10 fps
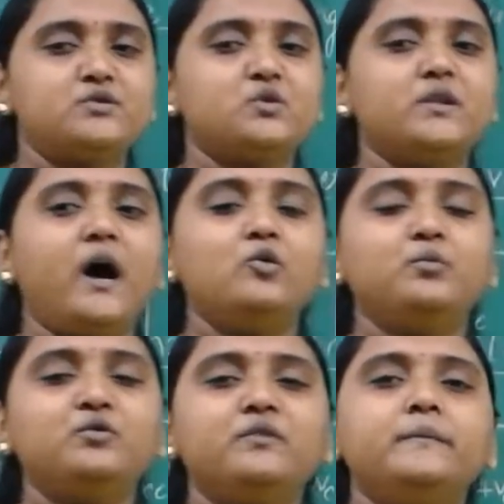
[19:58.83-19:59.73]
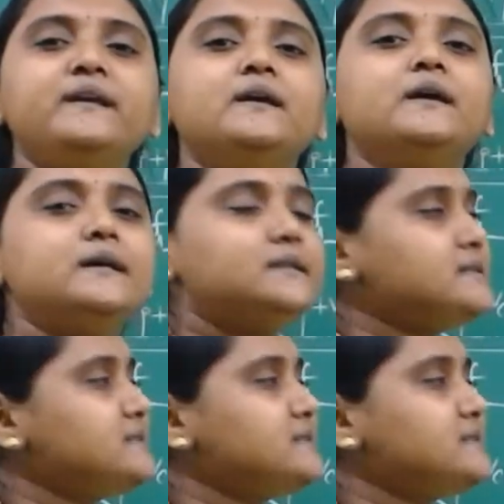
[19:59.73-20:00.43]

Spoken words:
So the output will be the